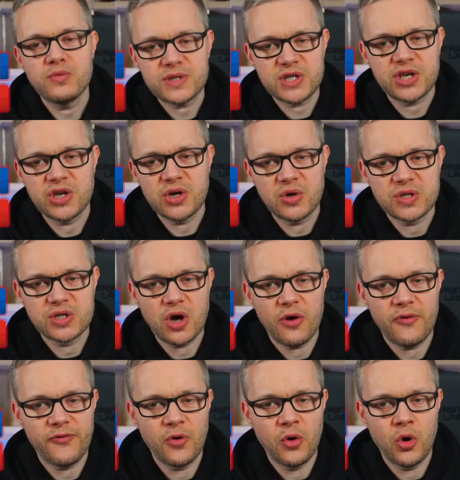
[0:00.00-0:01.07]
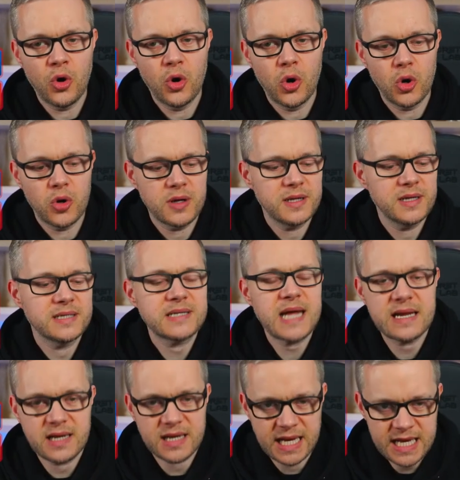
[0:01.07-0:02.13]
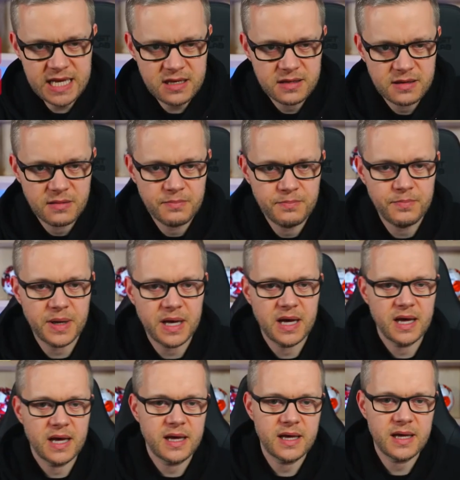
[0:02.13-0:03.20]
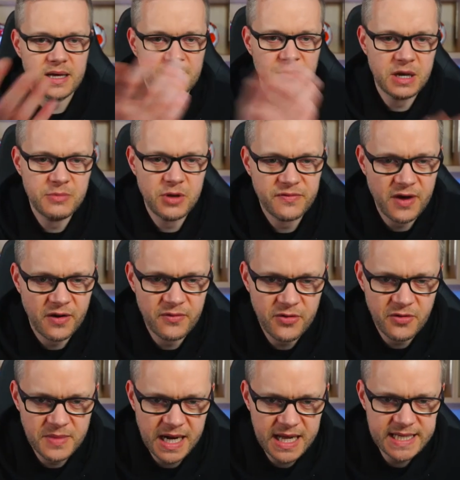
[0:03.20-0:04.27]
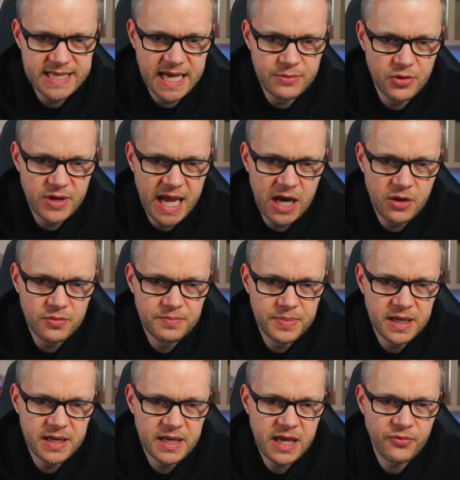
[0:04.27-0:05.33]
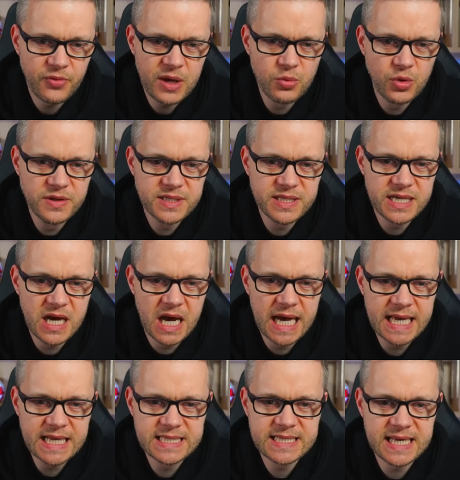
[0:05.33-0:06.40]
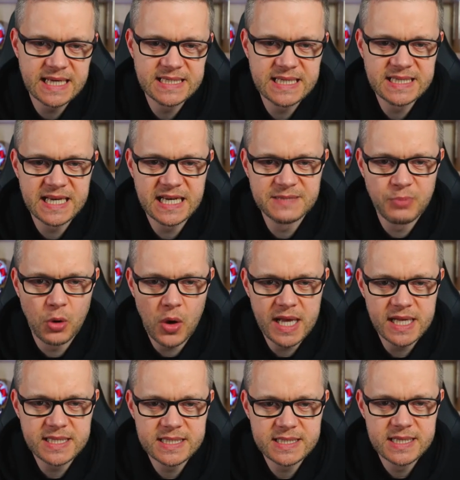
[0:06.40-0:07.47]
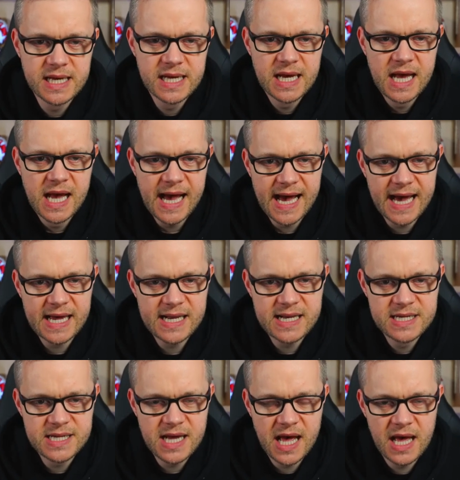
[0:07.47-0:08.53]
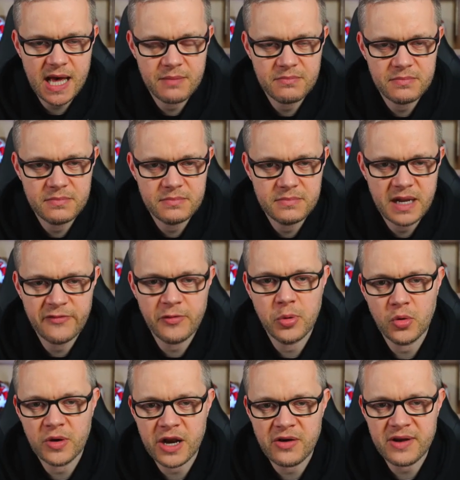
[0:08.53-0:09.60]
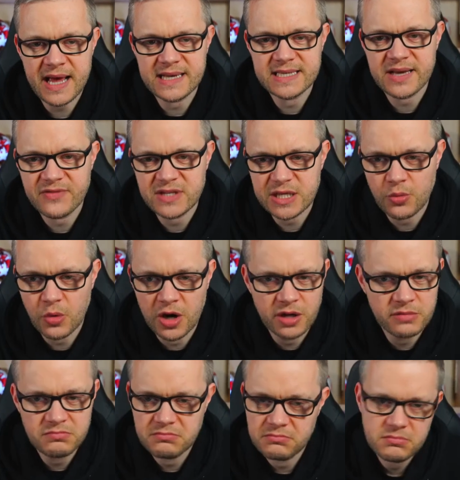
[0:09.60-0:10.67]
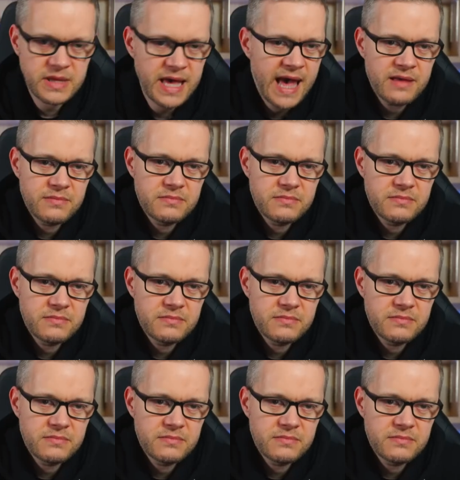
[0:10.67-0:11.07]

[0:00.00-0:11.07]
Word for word: secure top four technically, but I'm going to move on from the league table now. But if we won tonight, sixty-six points, and um, Liverpool can only get seventy-one, yeah,